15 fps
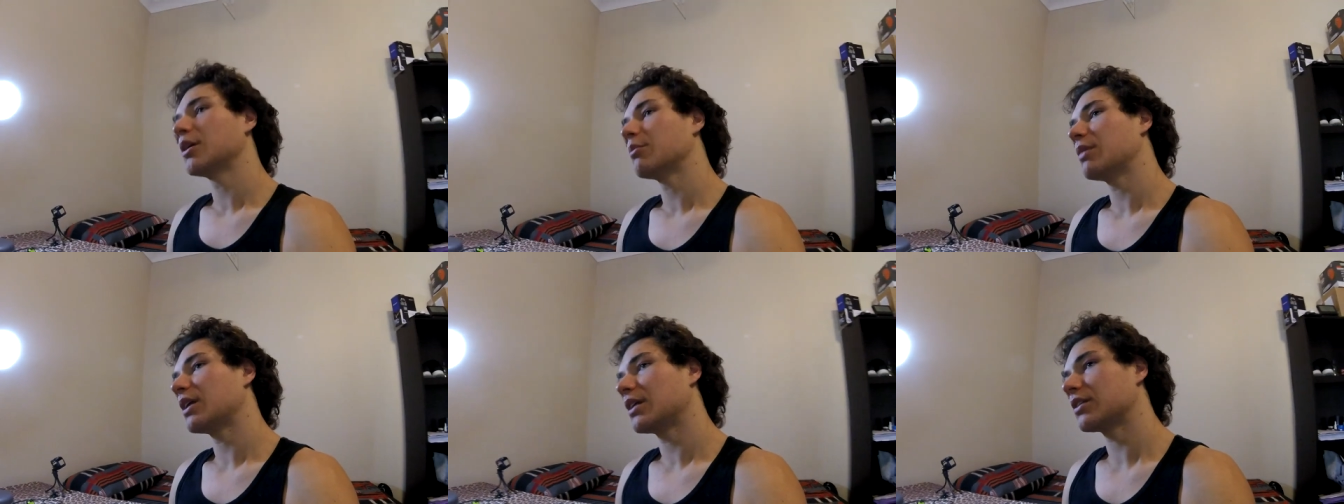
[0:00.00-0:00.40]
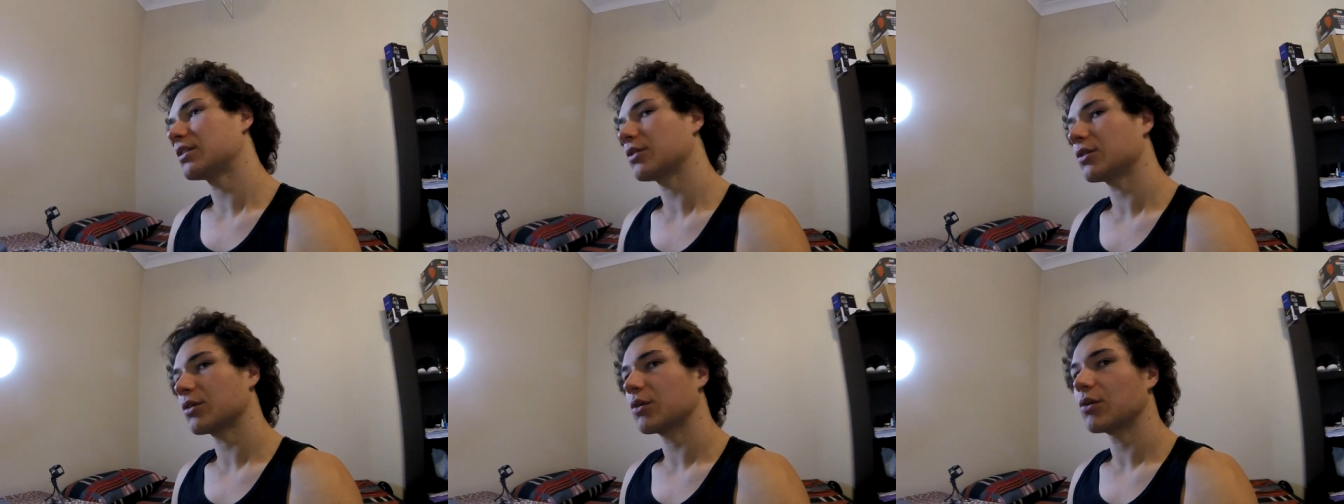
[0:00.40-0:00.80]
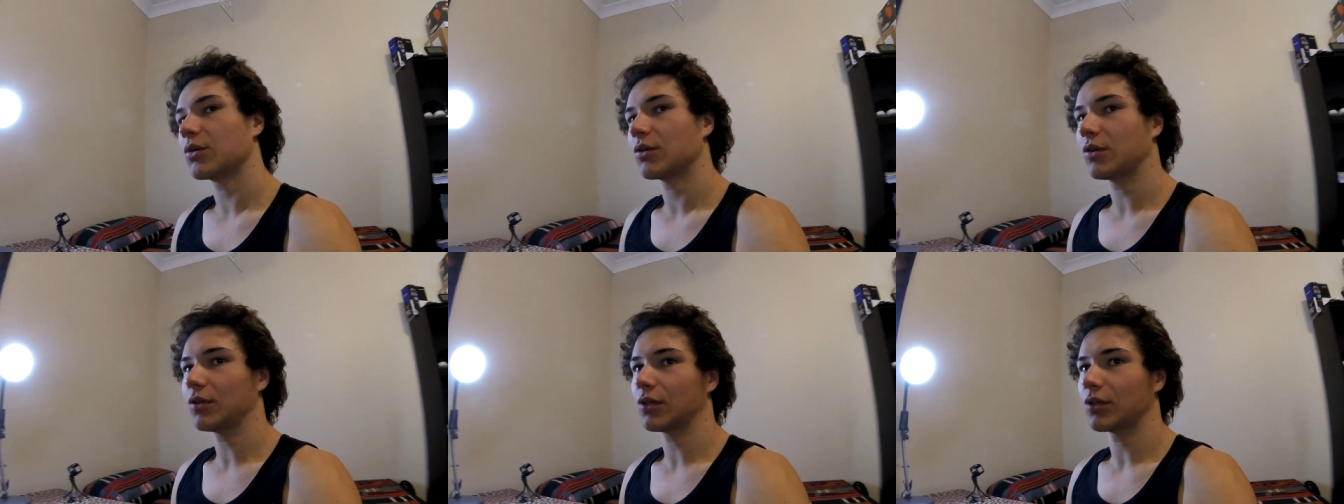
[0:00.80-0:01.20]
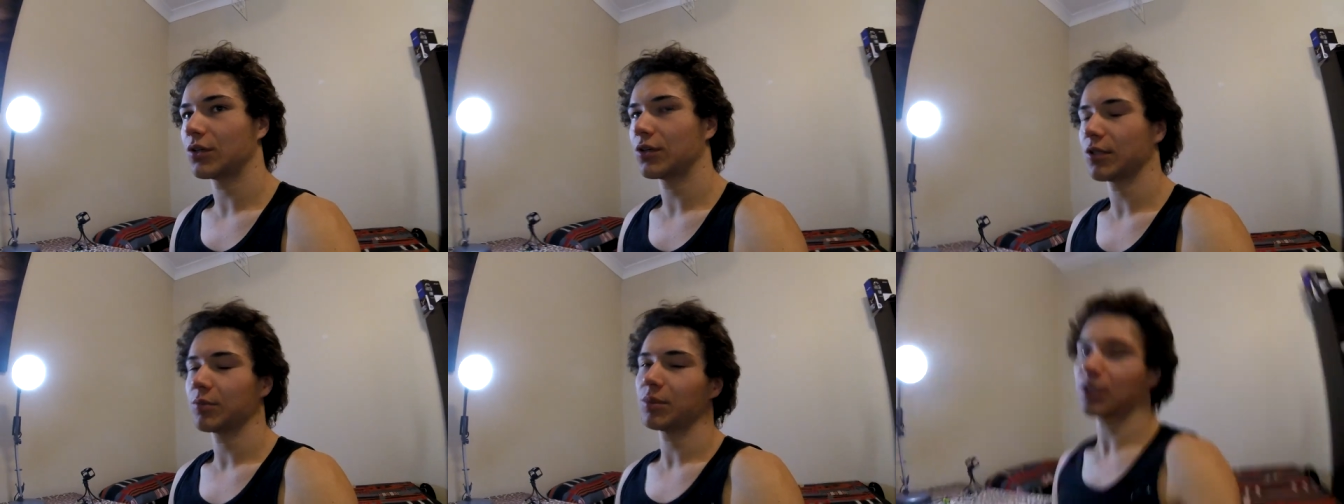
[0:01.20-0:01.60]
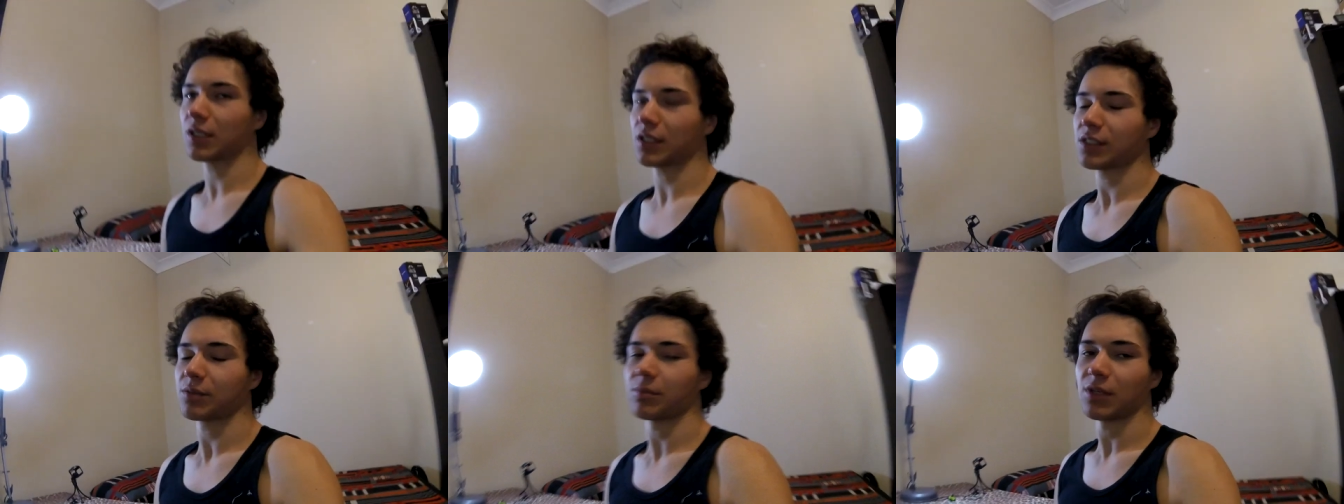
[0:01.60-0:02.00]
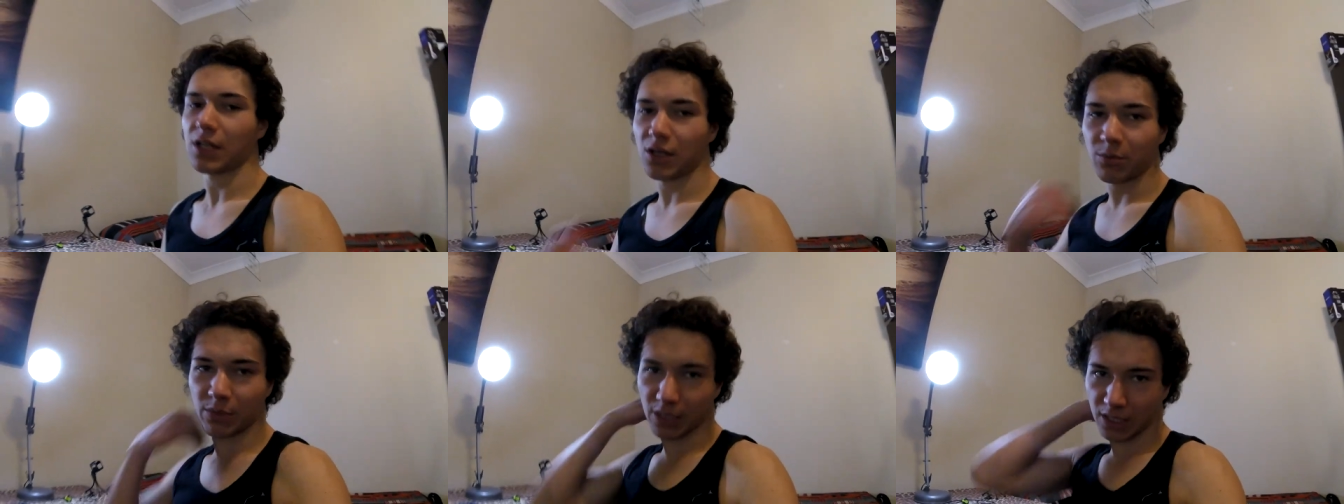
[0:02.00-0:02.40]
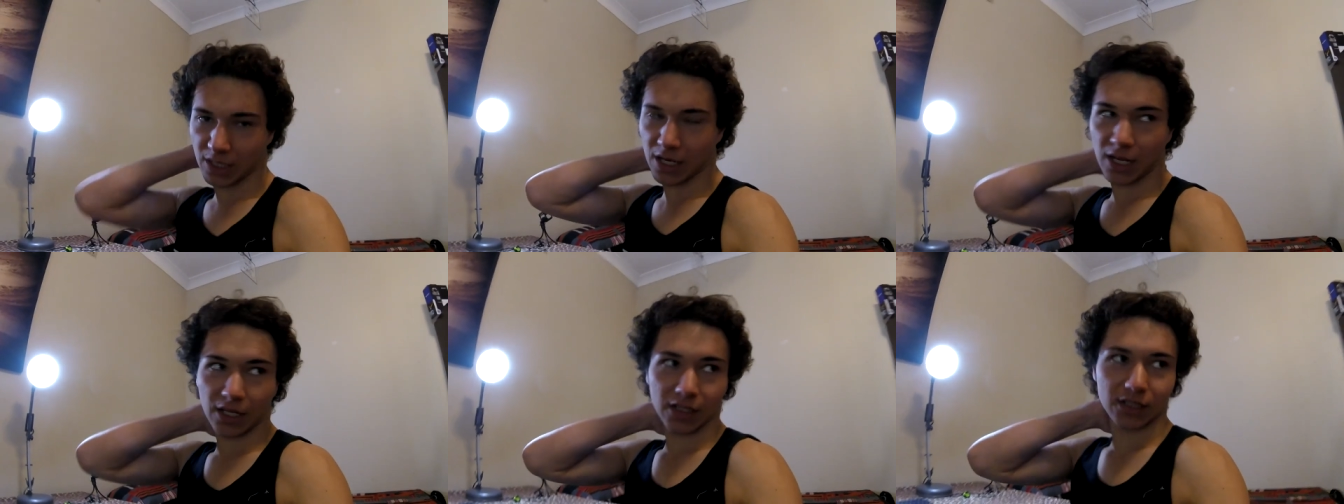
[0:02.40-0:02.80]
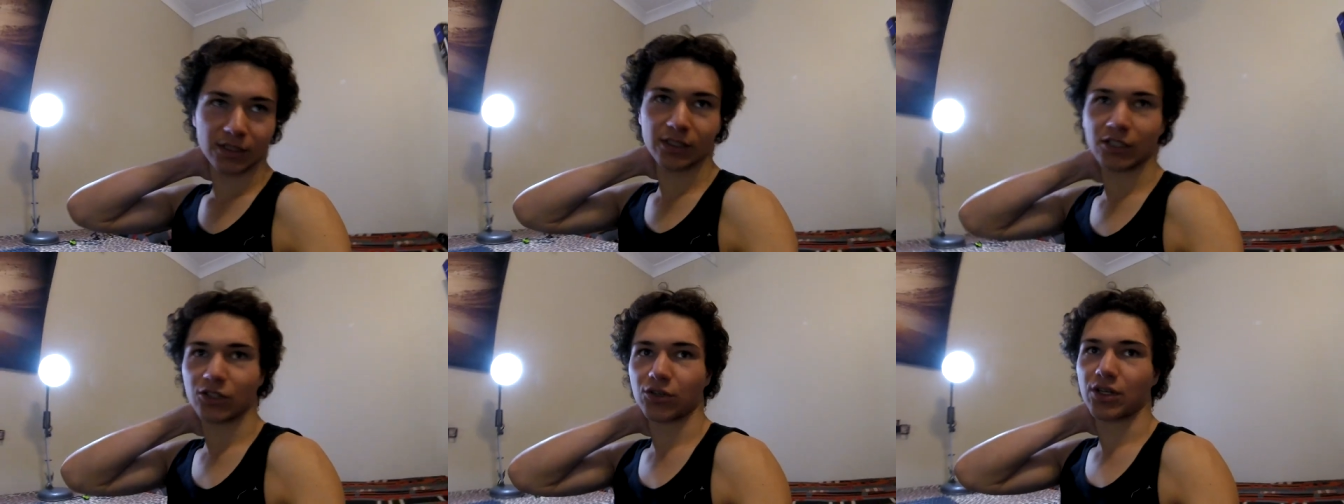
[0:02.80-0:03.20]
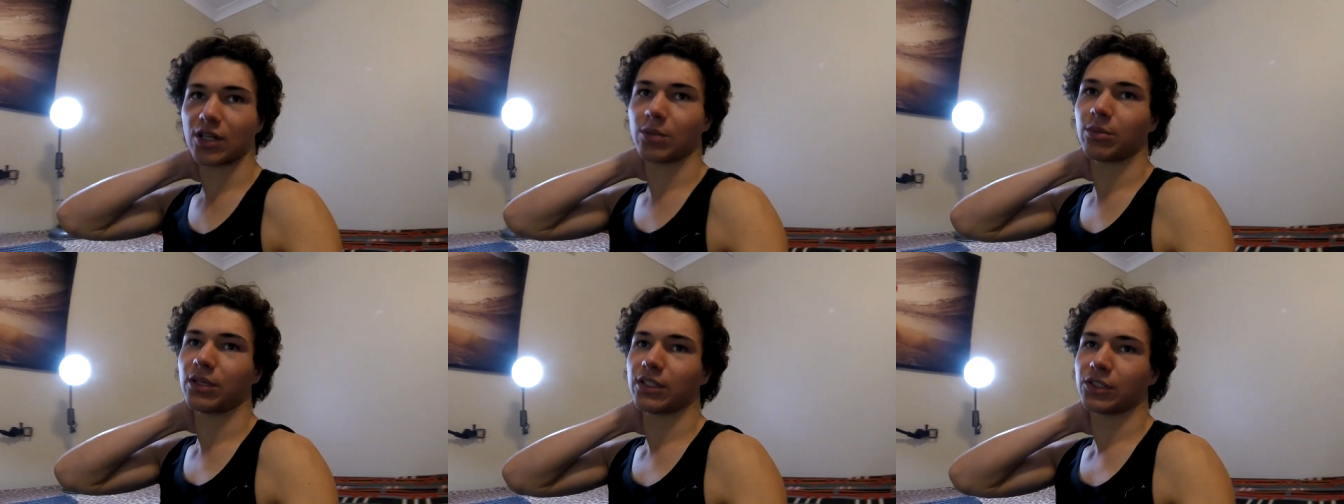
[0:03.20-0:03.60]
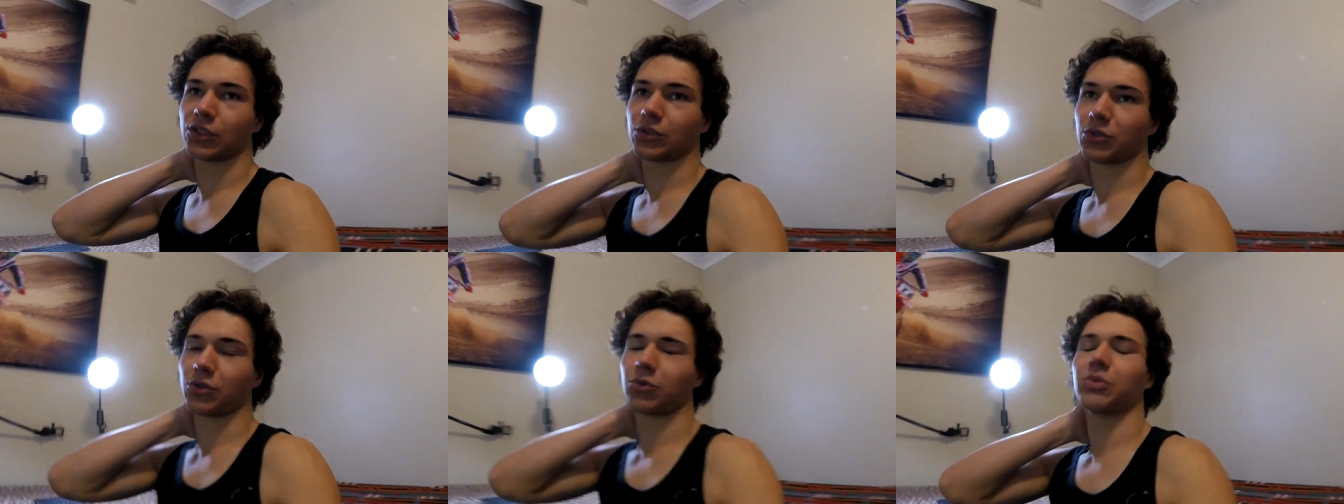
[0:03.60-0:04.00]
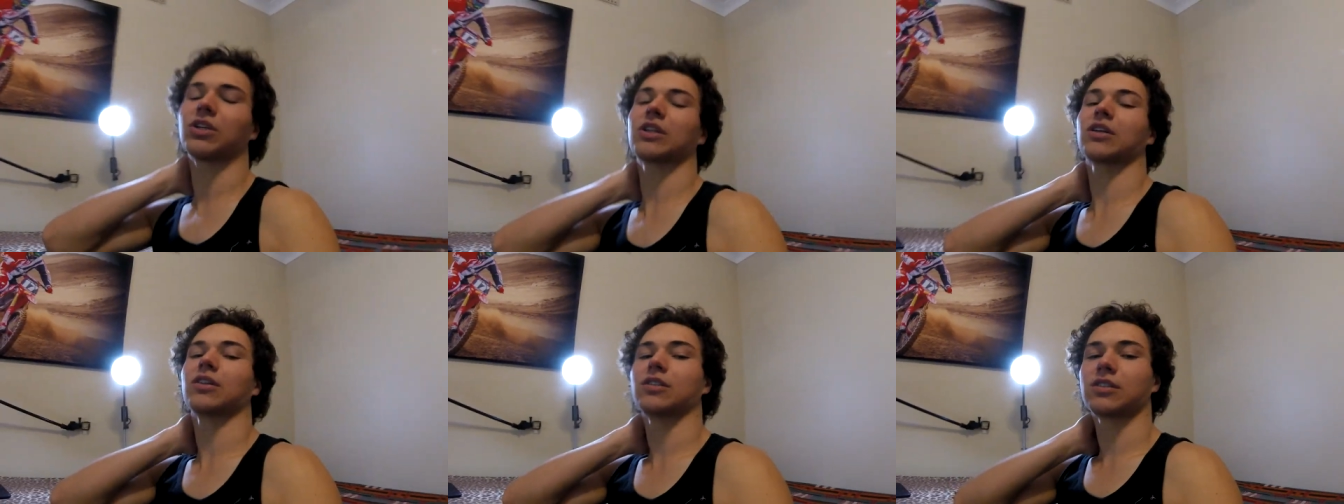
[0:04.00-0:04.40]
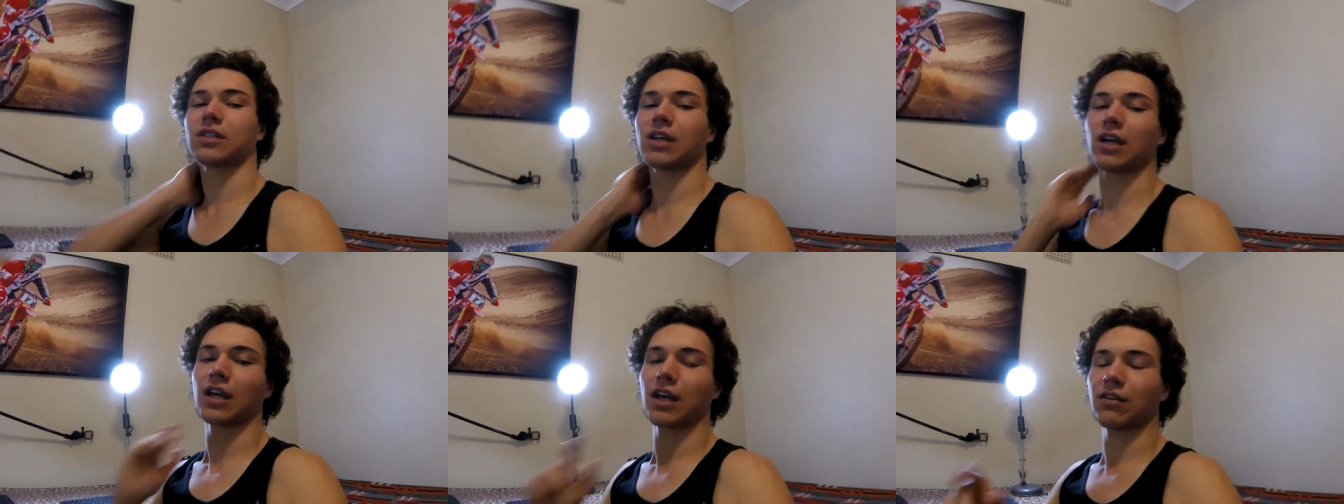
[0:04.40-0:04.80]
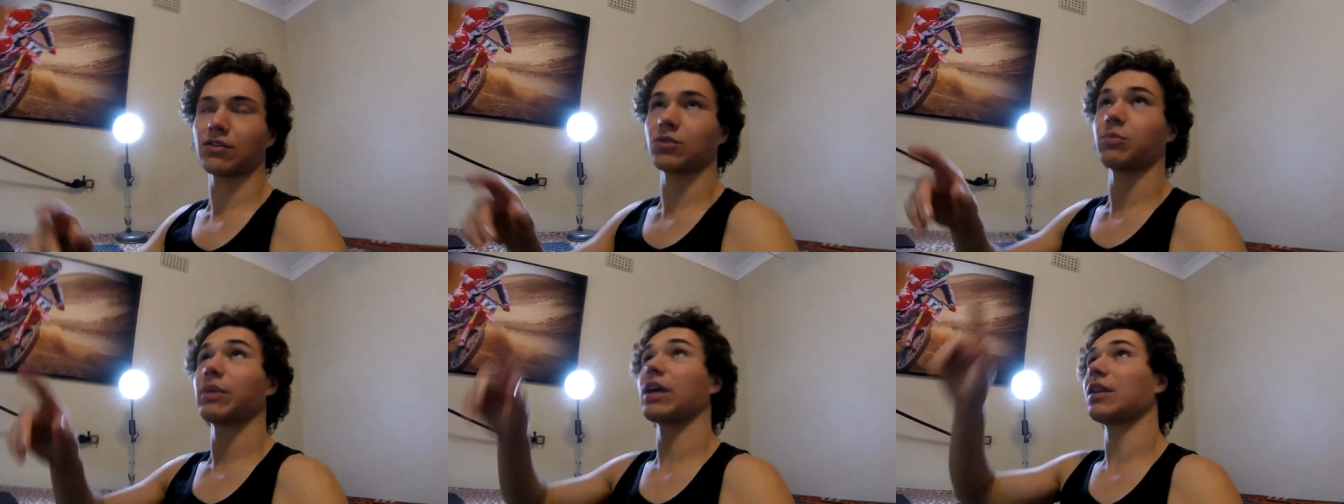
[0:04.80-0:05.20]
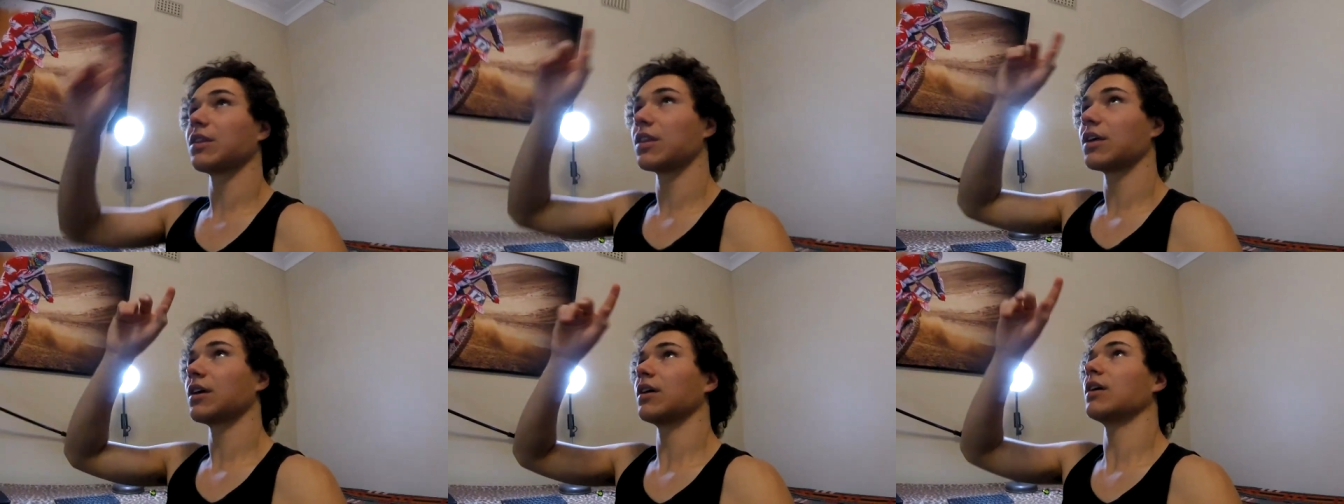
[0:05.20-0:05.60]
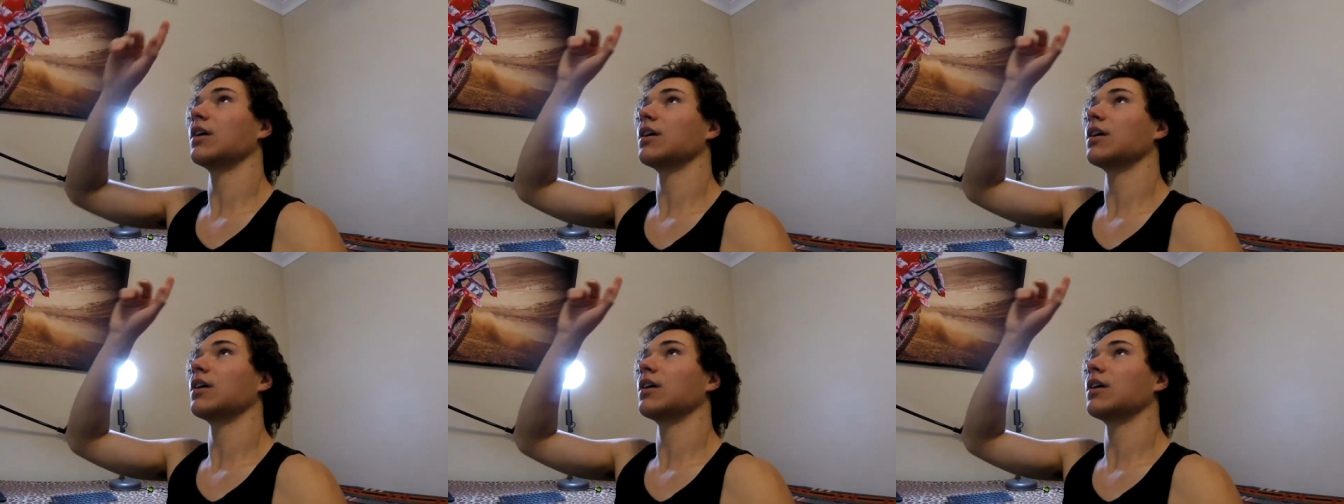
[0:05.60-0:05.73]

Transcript: but it's not all good because now my neck is incredibly sore because I have to paint the,